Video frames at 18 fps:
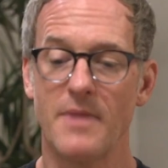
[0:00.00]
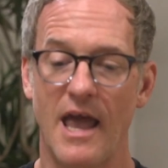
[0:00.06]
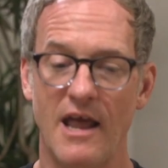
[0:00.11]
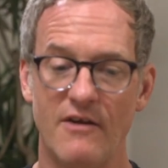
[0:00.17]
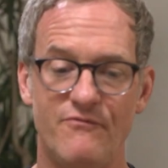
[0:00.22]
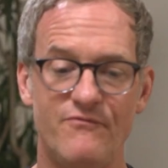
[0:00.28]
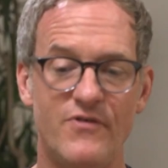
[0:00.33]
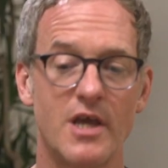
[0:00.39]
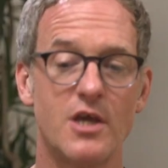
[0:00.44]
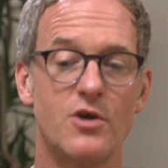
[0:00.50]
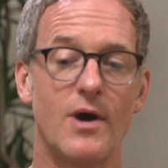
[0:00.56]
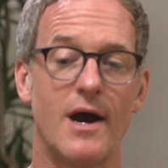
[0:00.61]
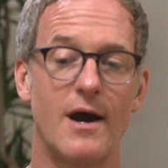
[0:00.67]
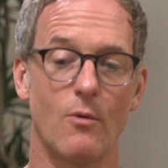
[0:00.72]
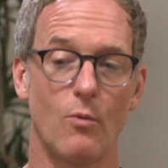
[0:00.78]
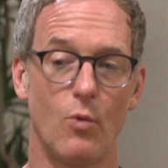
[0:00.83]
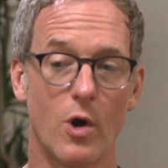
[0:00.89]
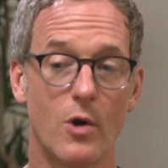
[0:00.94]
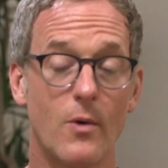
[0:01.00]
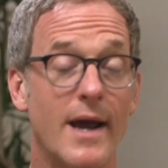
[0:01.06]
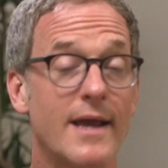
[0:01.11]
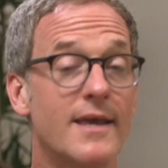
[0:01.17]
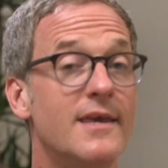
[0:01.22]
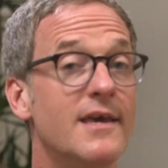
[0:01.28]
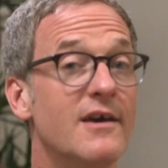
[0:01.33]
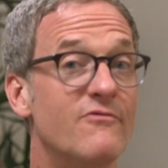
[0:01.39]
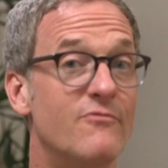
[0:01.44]
and figure out, what do I
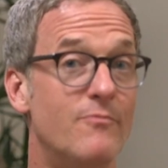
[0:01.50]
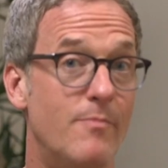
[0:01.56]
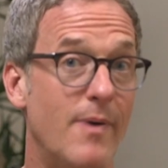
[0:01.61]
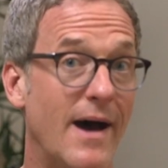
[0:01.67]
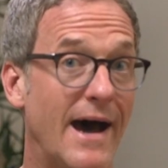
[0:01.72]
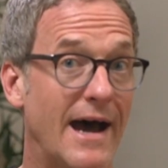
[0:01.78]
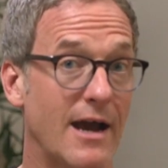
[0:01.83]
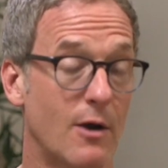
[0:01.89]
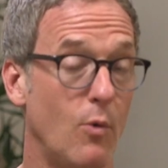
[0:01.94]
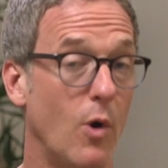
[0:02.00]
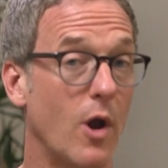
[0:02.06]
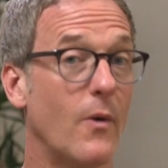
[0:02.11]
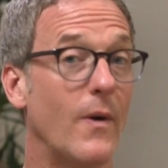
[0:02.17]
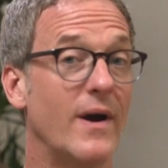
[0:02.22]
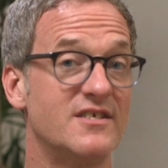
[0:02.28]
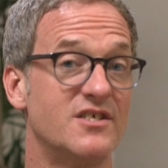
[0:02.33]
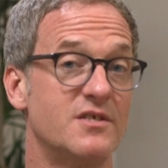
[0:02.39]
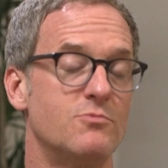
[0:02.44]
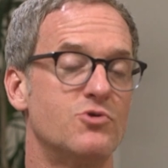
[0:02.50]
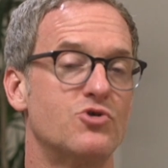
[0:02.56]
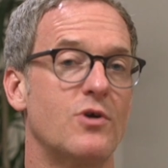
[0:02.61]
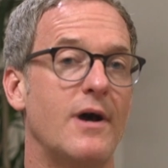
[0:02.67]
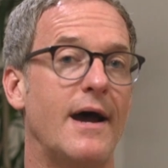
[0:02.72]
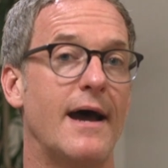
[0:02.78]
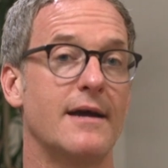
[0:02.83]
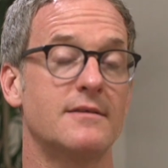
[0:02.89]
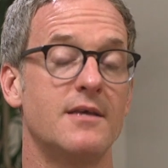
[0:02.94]
give back? What do I
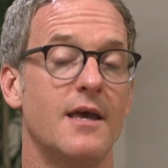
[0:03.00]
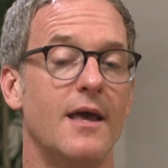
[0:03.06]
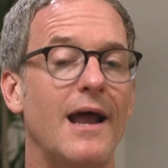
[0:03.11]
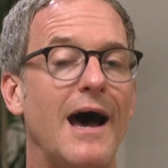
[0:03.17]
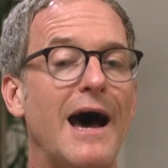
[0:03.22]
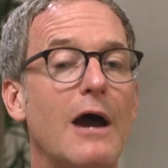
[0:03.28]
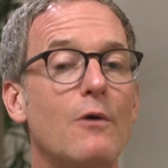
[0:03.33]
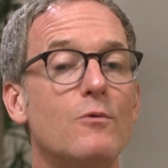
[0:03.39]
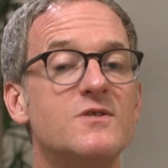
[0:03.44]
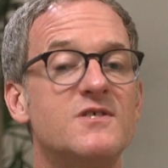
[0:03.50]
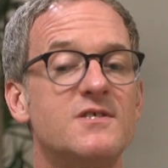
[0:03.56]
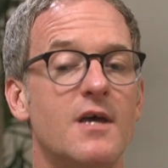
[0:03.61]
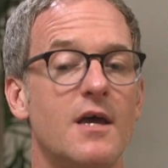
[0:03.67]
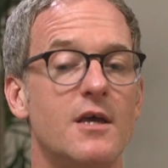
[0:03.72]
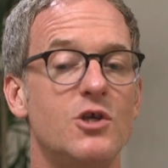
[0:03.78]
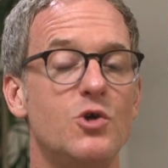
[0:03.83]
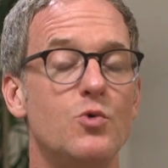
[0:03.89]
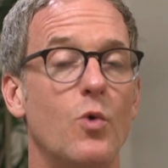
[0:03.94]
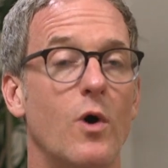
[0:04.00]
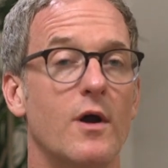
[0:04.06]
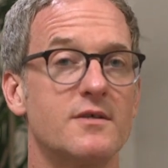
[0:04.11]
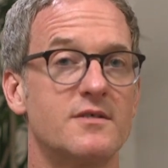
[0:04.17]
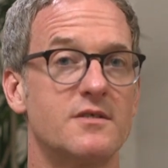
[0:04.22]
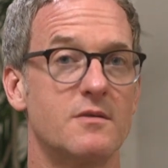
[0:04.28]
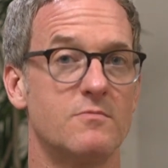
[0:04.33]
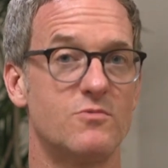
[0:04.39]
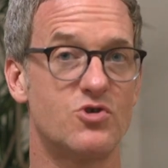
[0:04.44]
subtract? And I would say you want to
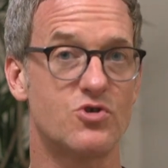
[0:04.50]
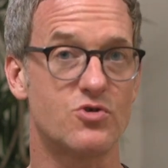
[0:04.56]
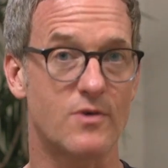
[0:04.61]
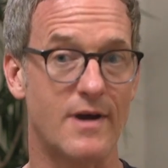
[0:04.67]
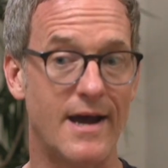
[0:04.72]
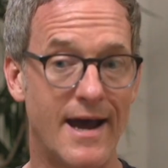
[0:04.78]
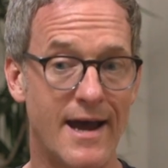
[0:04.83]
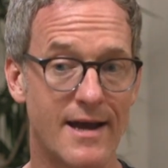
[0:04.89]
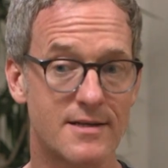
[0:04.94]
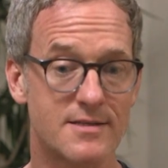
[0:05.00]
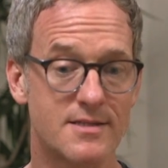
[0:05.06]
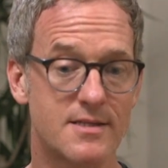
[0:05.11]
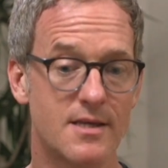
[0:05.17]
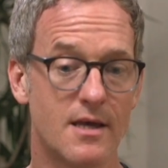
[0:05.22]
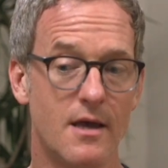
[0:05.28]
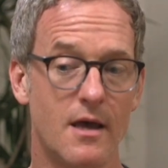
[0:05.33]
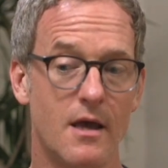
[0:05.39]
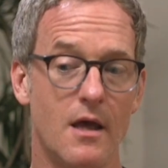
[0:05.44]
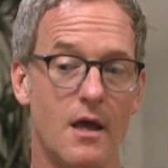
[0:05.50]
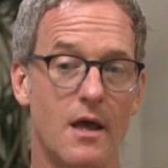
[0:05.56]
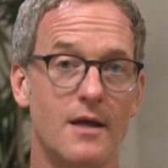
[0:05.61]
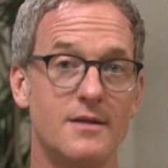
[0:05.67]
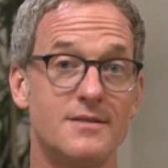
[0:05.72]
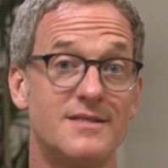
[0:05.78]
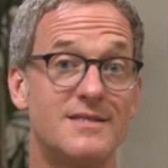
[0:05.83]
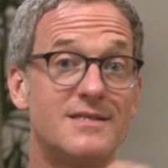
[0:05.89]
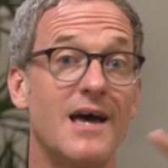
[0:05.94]
subtract
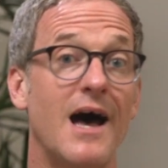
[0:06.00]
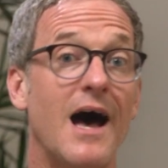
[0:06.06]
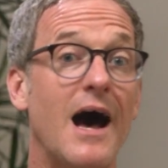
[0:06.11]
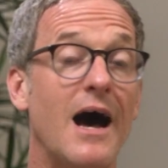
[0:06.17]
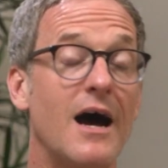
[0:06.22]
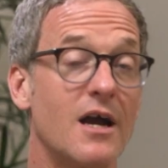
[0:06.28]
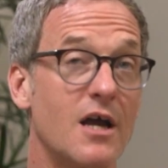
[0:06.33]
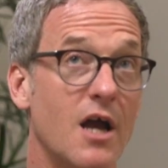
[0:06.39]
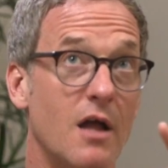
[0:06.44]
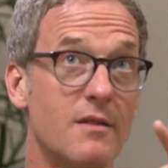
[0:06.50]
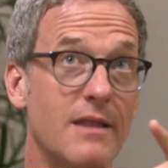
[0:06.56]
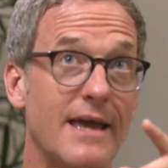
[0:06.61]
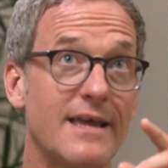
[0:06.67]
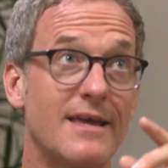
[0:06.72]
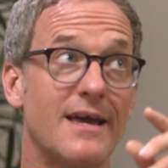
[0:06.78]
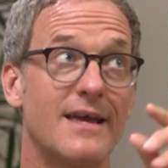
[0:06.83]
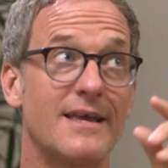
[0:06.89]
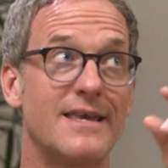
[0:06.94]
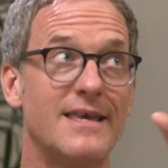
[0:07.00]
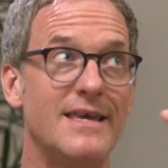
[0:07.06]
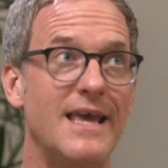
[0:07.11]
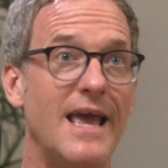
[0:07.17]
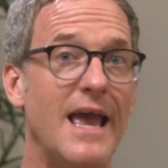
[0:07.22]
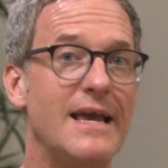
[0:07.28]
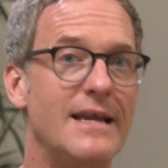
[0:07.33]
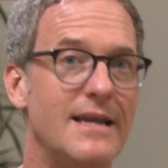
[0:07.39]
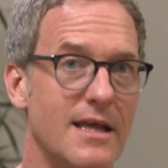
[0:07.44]
like
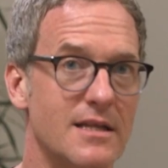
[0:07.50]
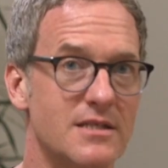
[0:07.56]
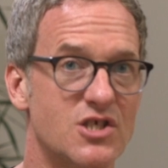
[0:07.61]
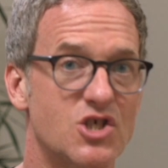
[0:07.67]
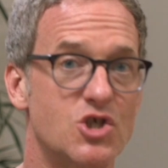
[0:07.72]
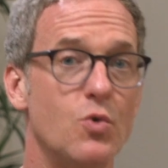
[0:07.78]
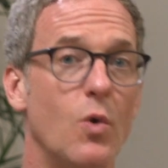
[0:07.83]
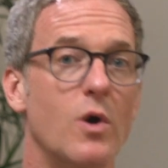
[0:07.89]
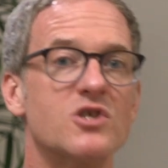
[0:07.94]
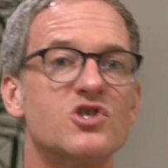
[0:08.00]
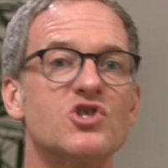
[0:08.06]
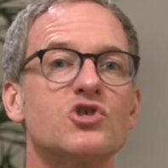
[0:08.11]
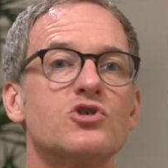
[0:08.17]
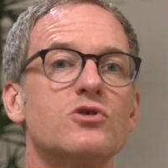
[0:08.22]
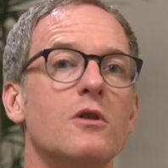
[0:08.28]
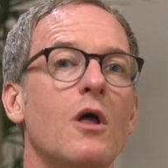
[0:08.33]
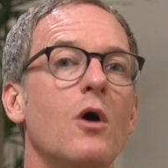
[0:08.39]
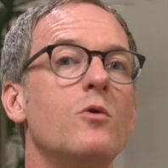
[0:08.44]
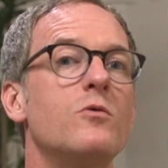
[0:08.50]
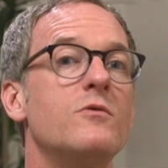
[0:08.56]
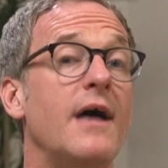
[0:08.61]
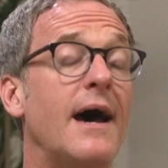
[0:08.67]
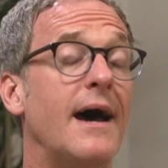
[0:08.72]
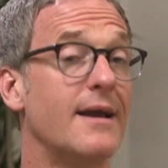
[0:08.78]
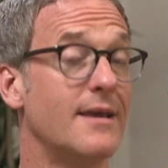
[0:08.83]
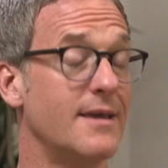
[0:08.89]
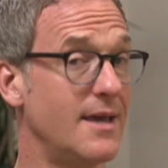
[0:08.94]
cadence. You want to slow
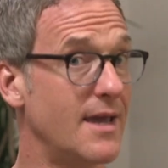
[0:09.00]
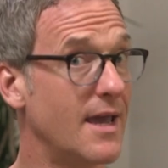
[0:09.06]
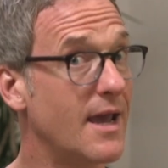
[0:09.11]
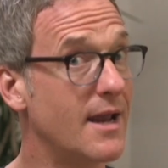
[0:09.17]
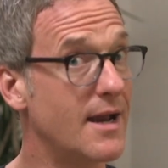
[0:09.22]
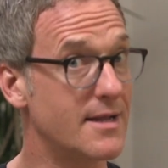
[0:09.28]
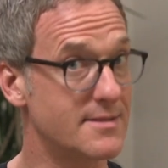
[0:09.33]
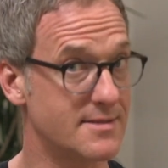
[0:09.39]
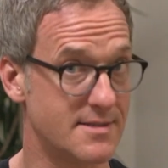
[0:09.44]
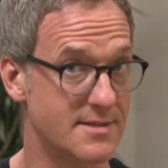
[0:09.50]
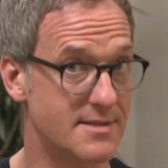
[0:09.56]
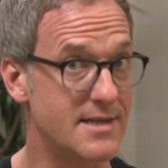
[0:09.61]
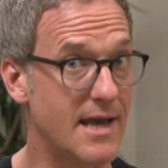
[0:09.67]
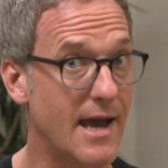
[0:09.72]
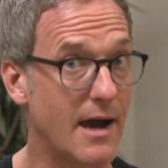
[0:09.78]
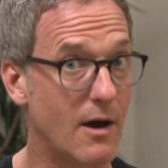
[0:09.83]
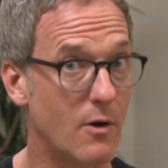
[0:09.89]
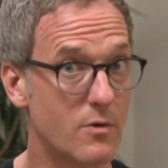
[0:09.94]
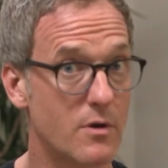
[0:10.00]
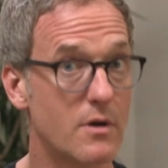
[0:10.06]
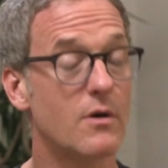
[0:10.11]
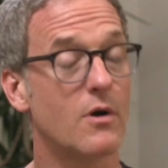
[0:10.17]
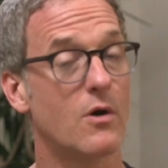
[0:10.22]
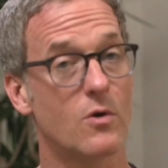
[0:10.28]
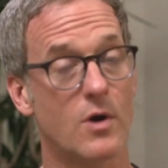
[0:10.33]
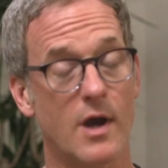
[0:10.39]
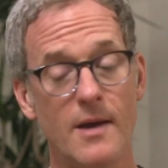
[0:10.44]
that cadence down,
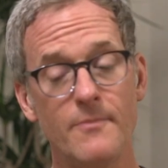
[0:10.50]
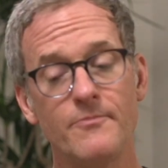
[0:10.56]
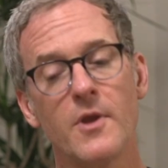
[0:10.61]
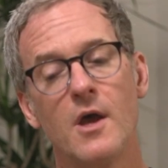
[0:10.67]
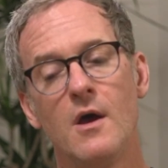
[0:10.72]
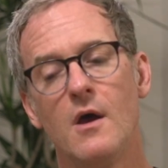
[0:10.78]
okay?